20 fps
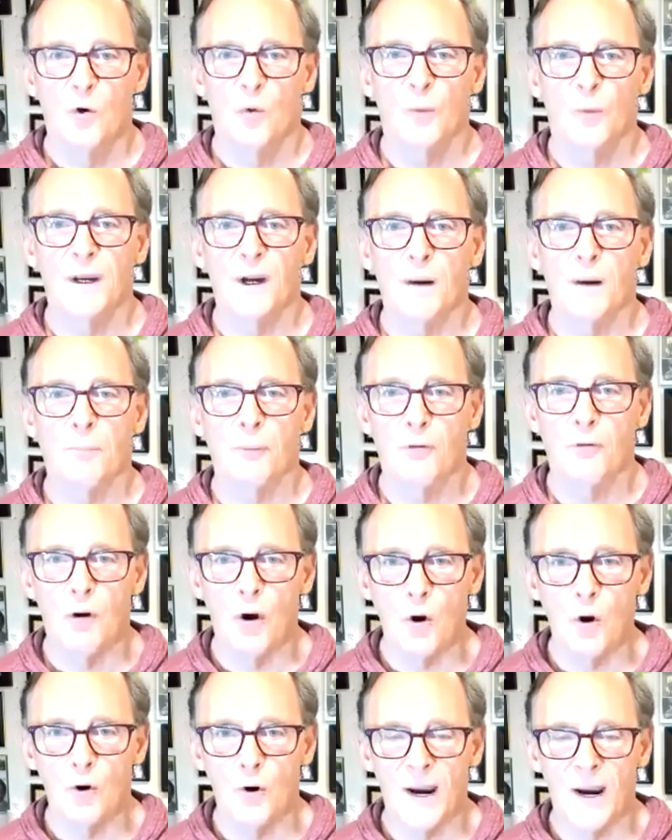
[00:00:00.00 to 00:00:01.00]
We are
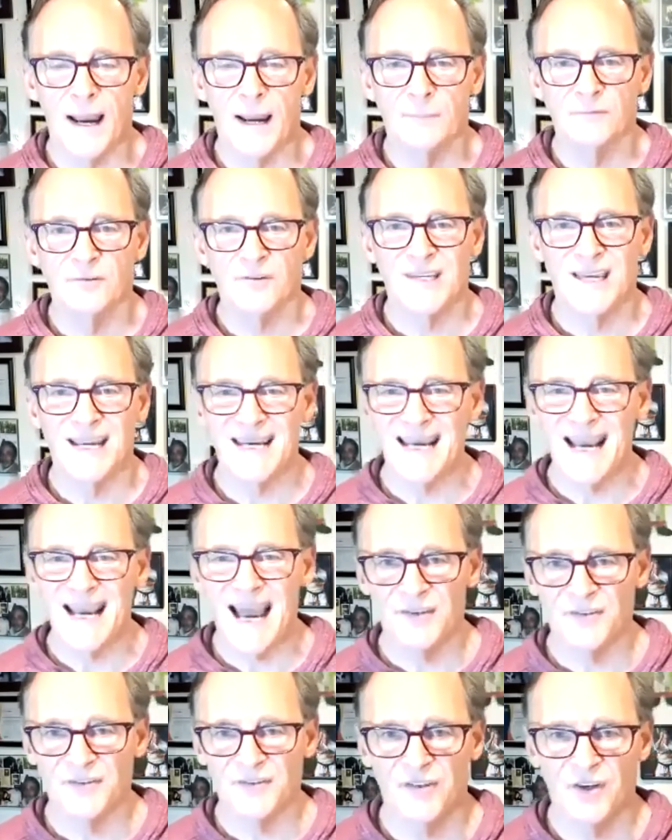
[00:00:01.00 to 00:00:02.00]
programmed to
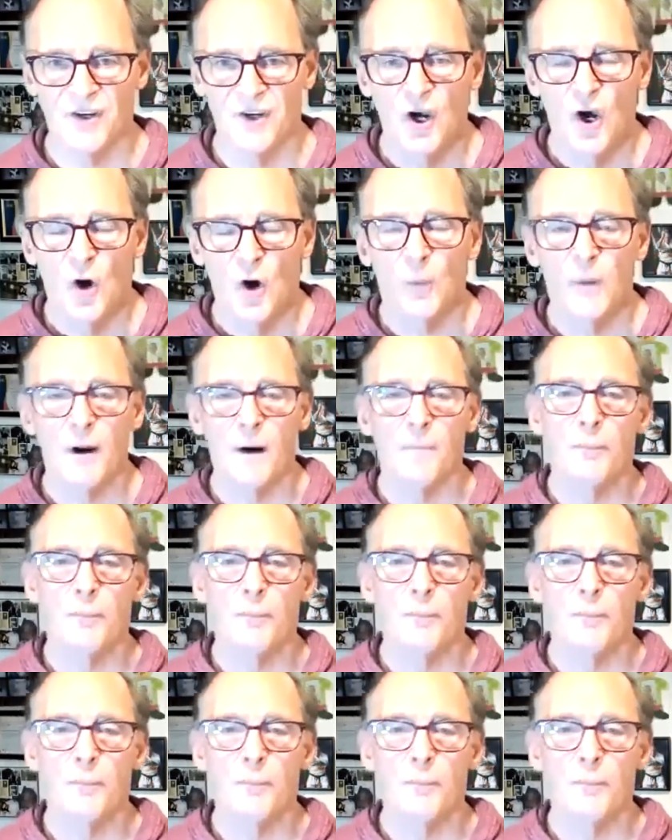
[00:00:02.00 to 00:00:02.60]
nest. We